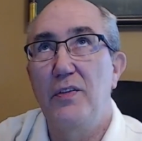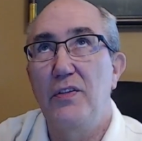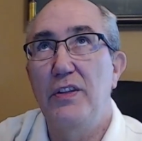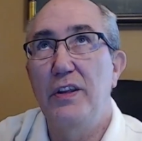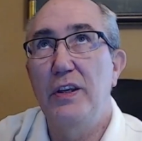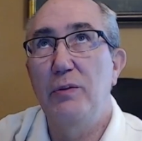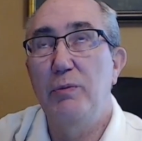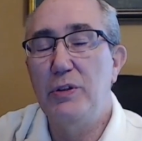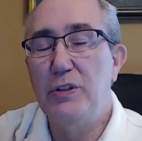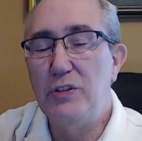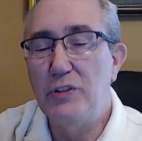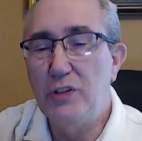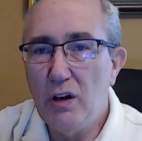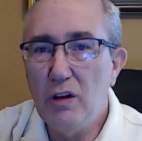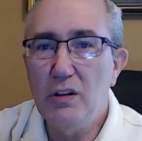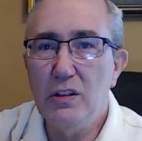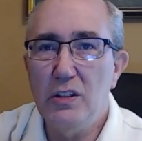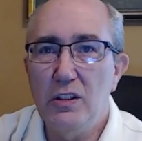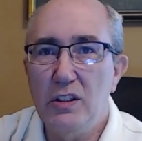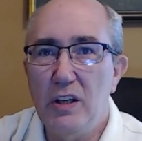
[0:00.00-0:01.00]
The
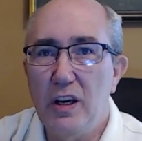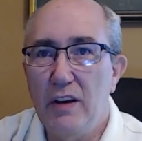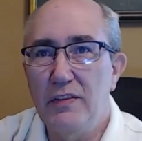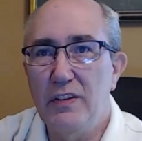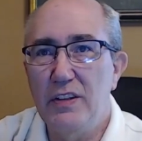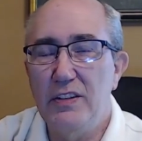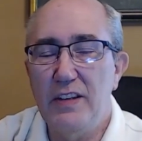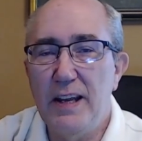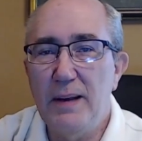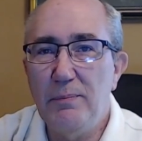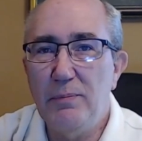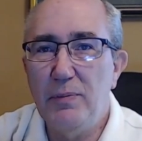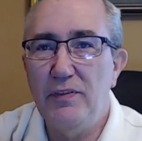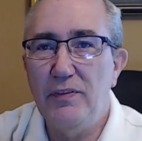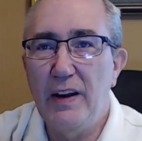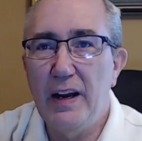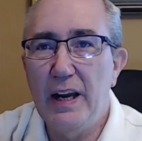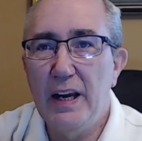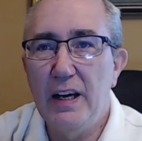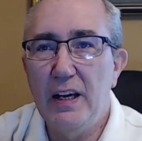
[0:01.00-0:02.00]
results of this
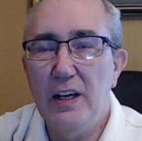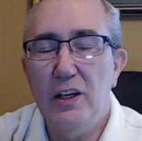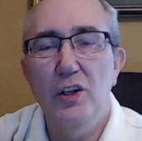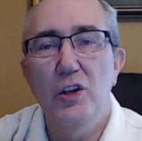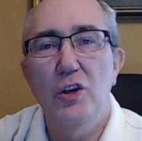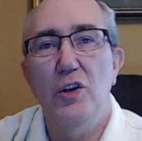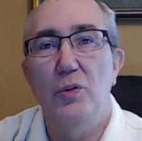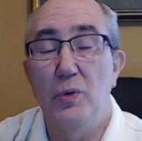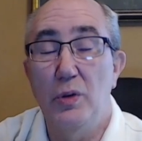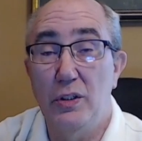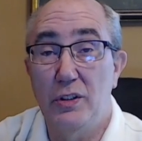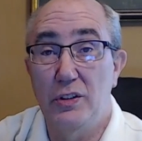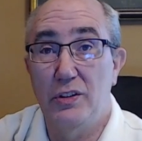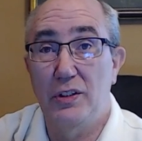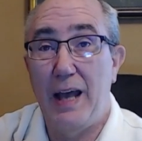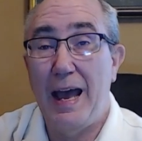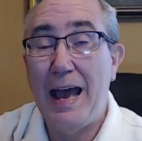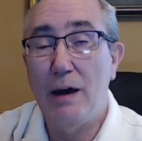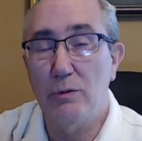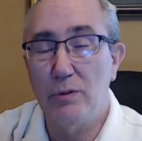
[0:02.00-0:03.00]
amplifier was
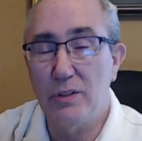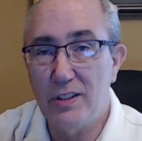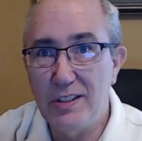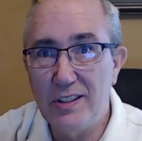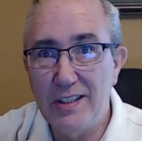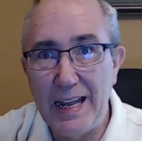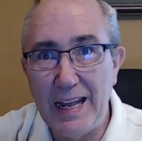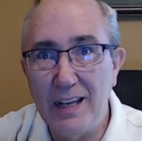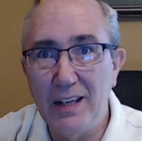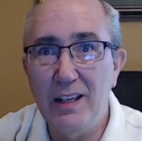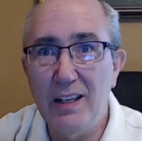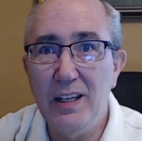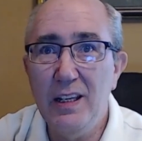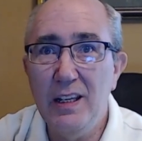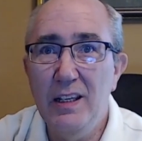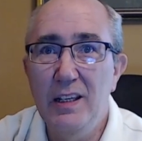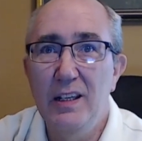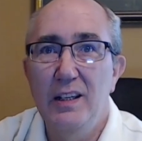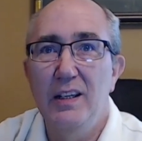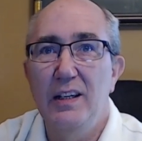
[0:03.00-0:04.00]
outstanding.
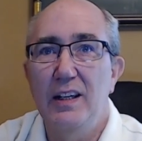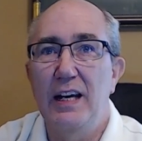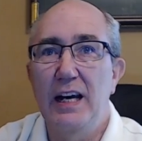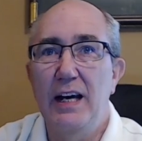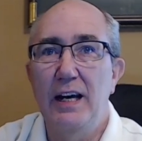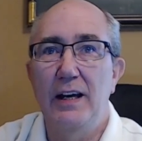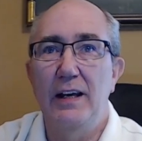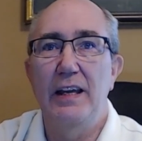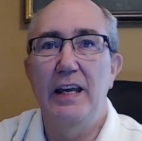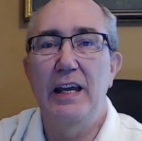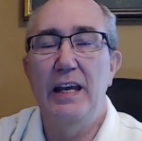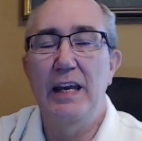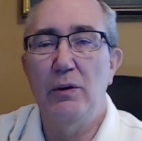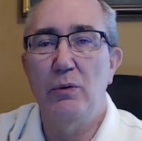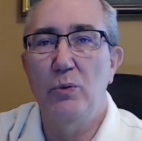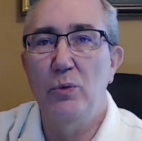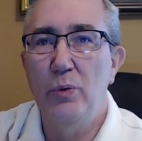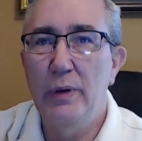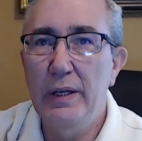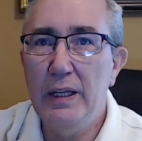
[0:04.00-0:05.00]
It
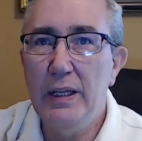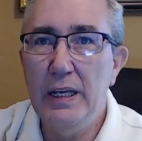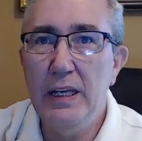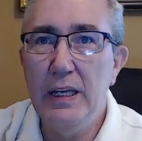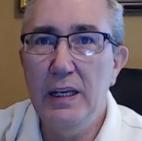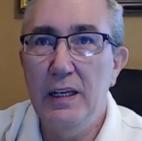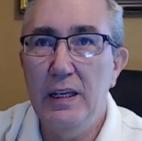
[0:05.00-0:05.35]
really